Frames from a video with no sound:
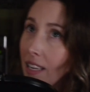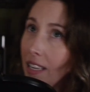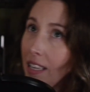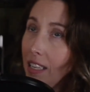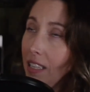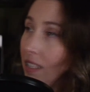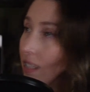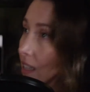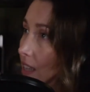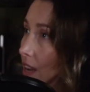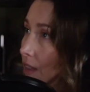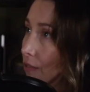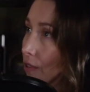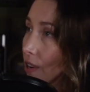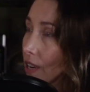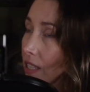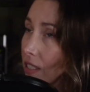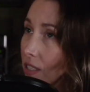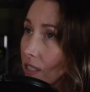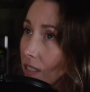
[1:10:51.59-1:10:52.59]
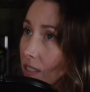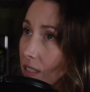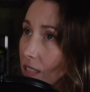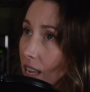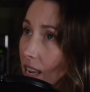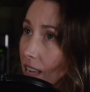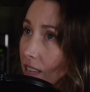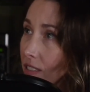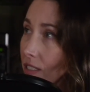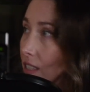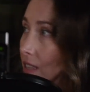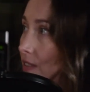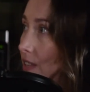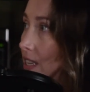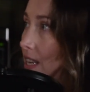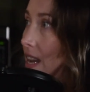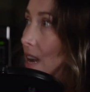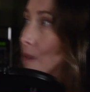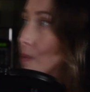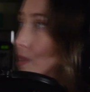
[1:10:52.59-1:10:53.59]
He did have great success. Even
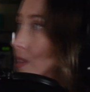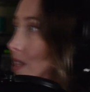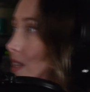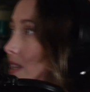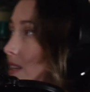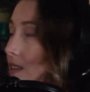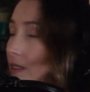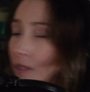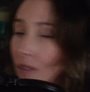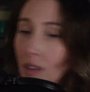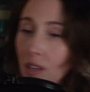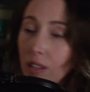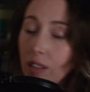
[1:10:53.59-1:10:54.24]
now with the